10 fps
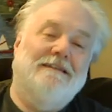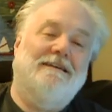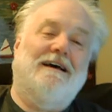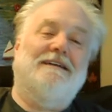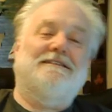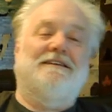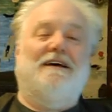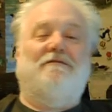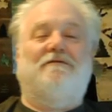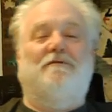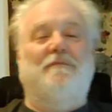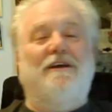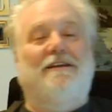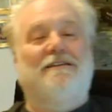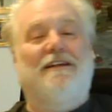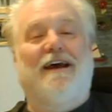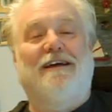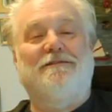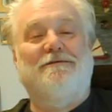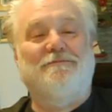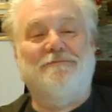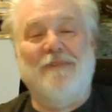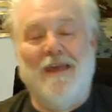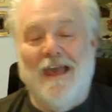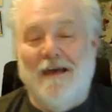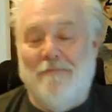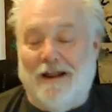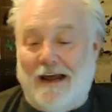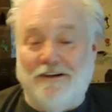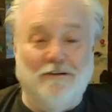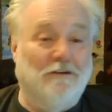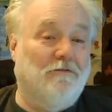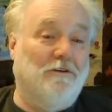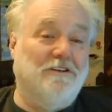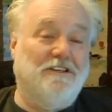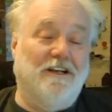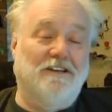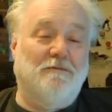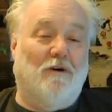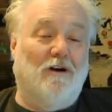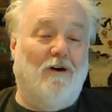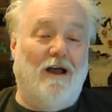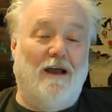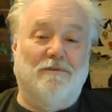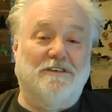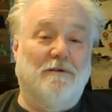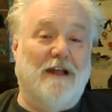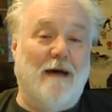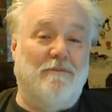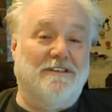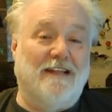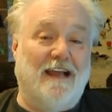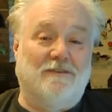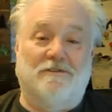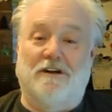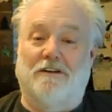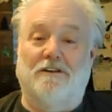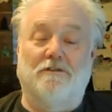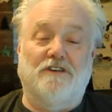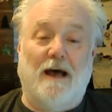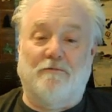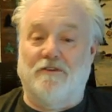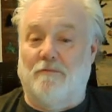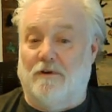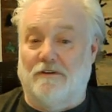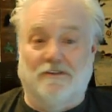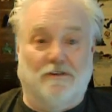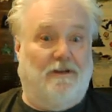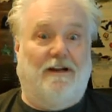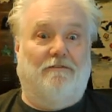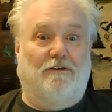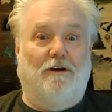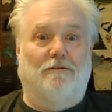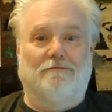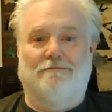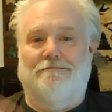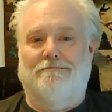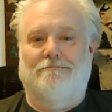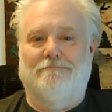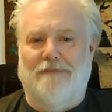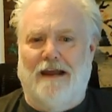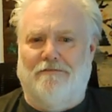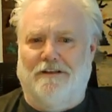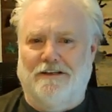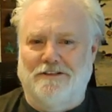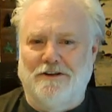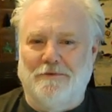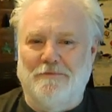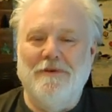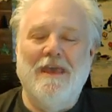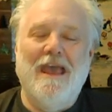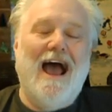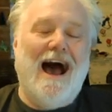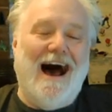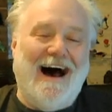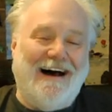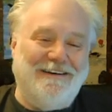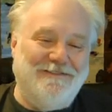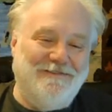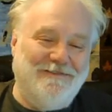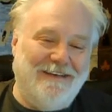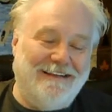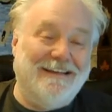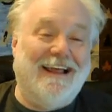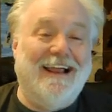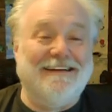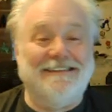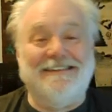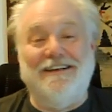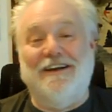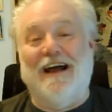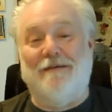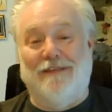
That's enough for me today. But I do look forward to seeing you tomorrow, and we'll see what happens next. We're starting a new chapter tomorrow, so you never know. Everything's new. Um, until I get to see you, God